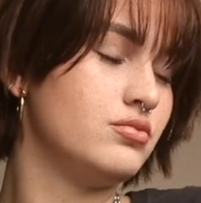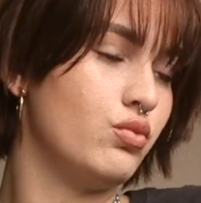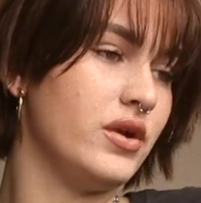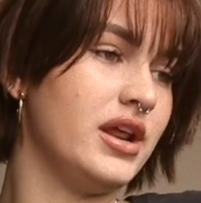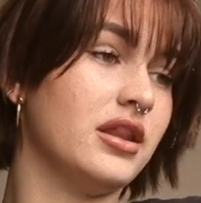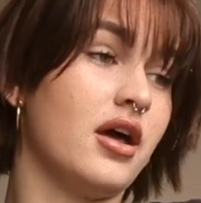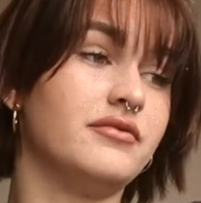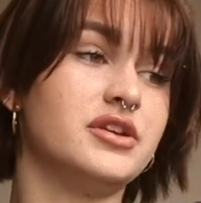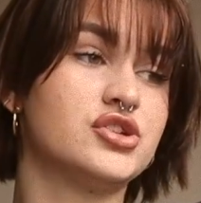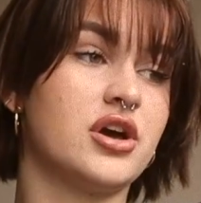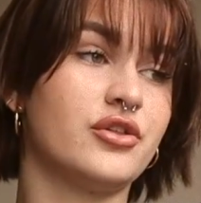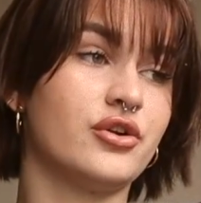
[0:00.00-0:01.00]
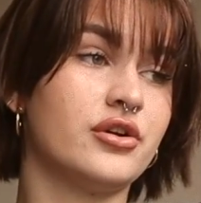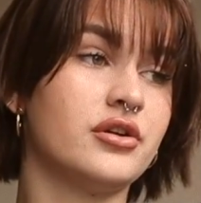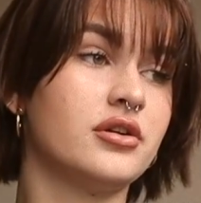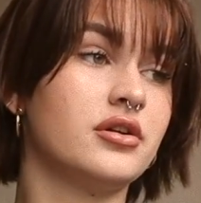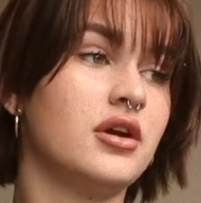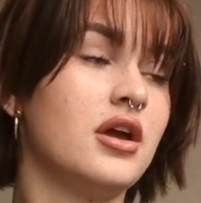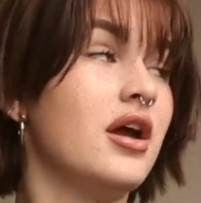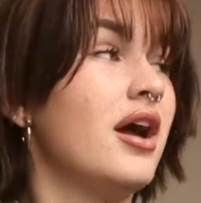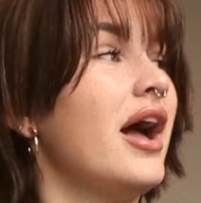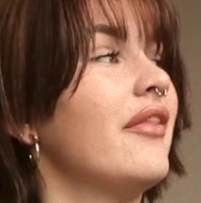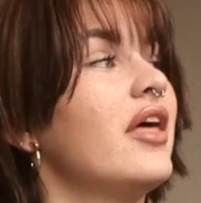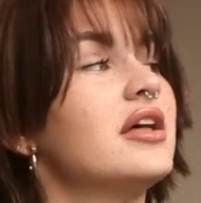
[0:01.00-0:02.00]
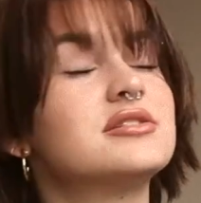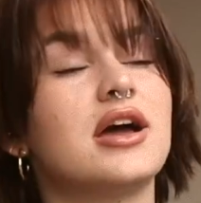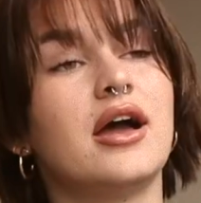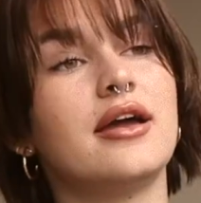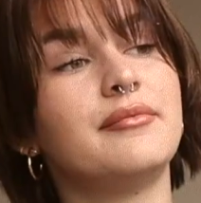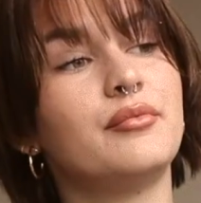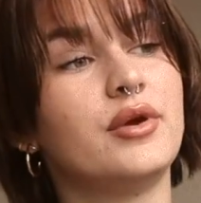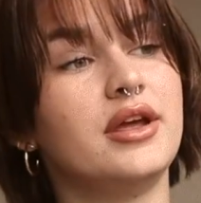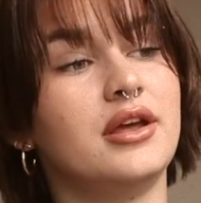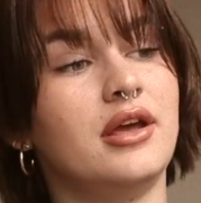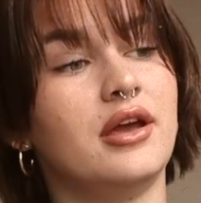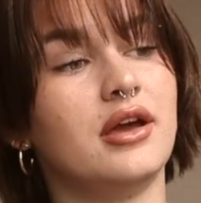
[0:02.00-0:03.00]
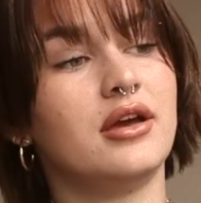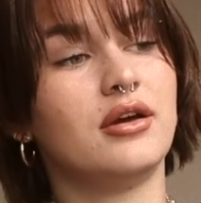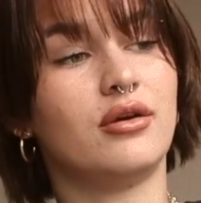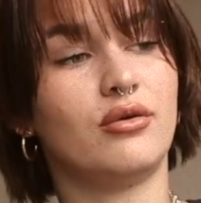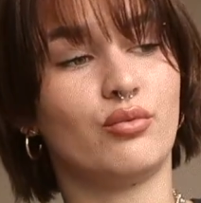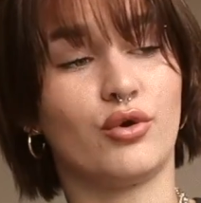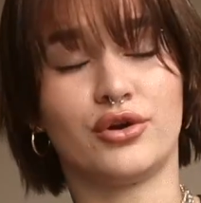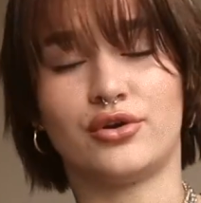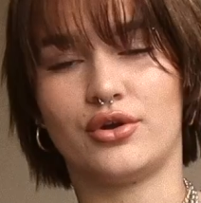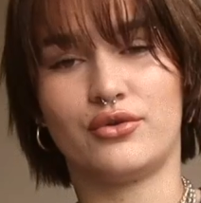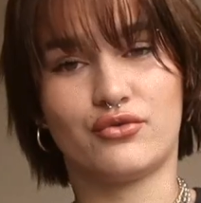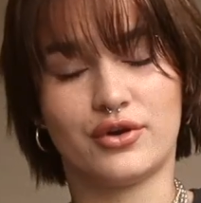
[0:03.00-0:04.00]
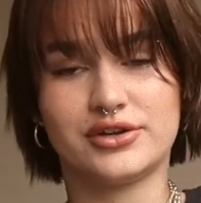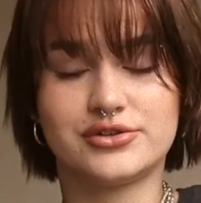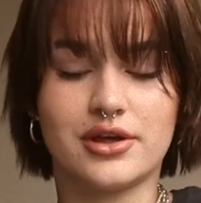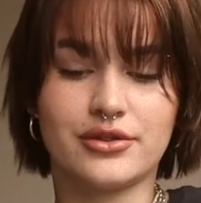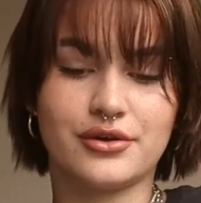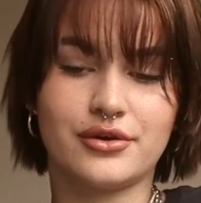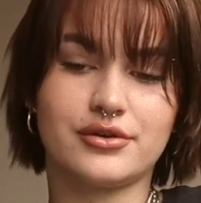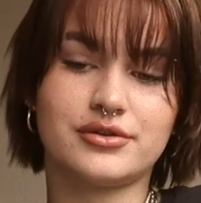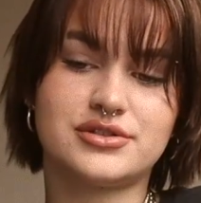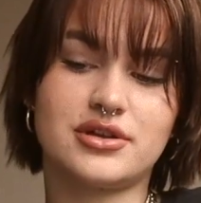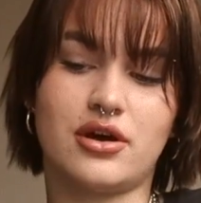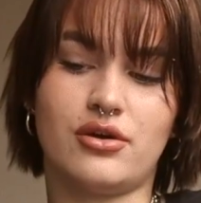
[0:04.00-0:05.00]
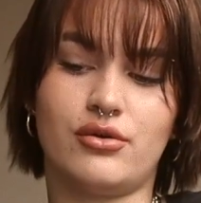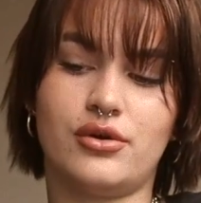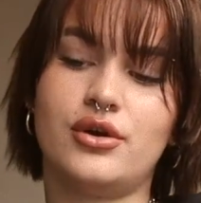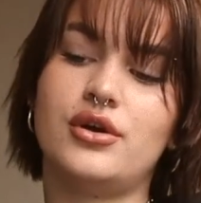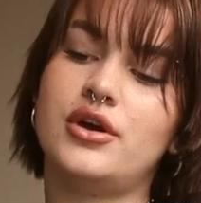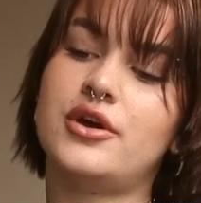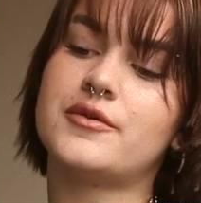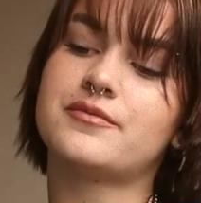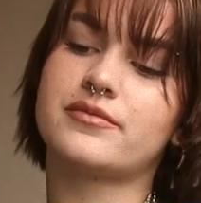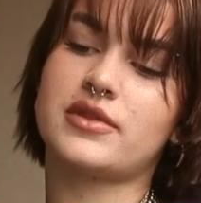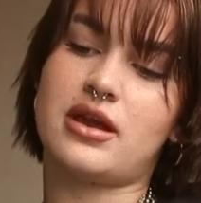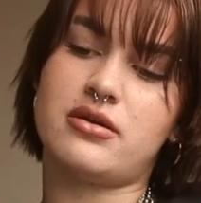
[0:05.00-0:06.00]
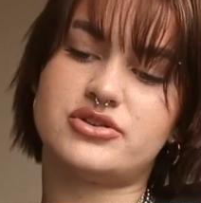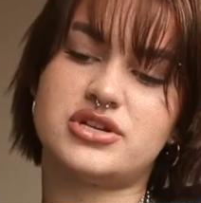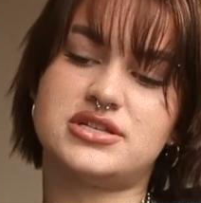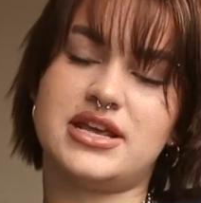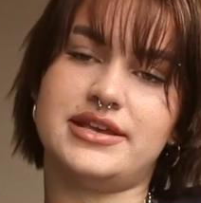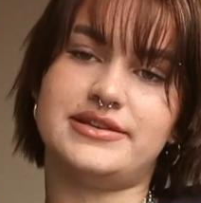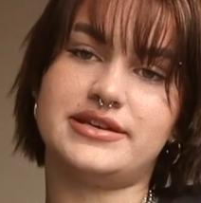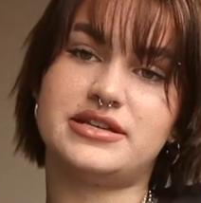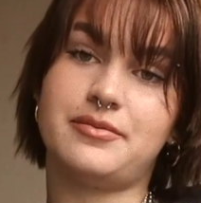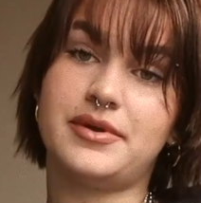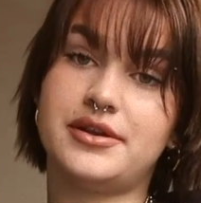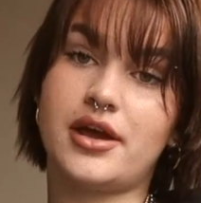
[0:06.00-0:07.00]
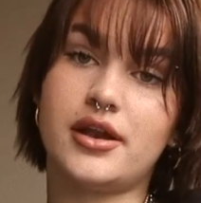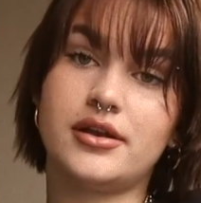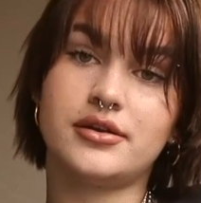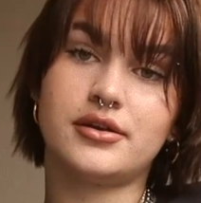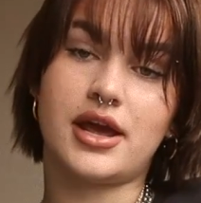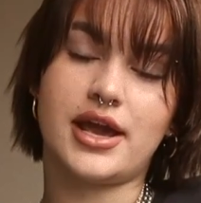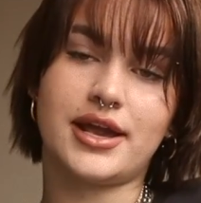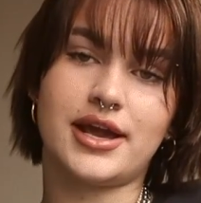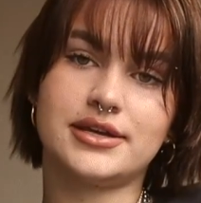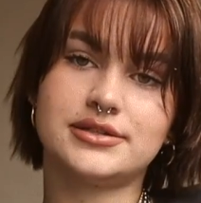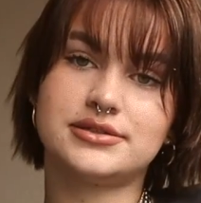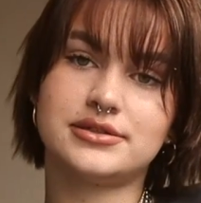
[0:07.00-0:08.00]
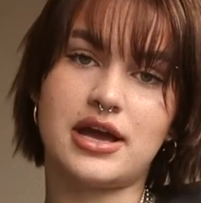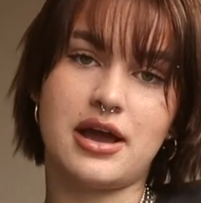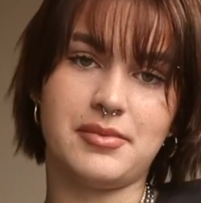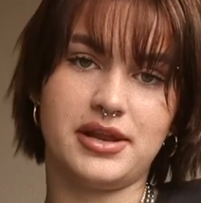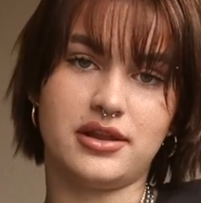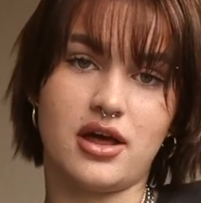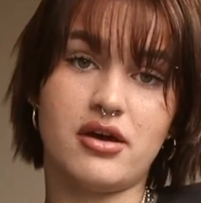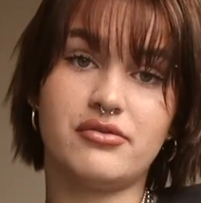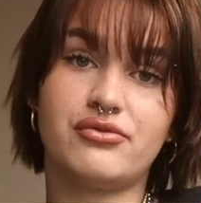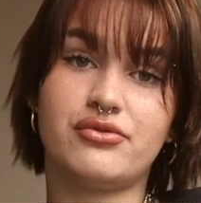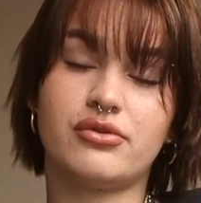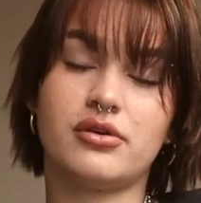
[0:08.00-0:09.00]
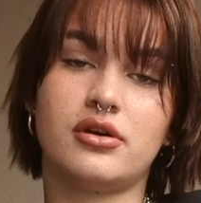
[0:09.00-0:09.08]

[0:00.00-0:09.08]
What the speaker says: we loved each other, at that time, we weren't good for each other. So it was just easy to be done, I guess. I mean, love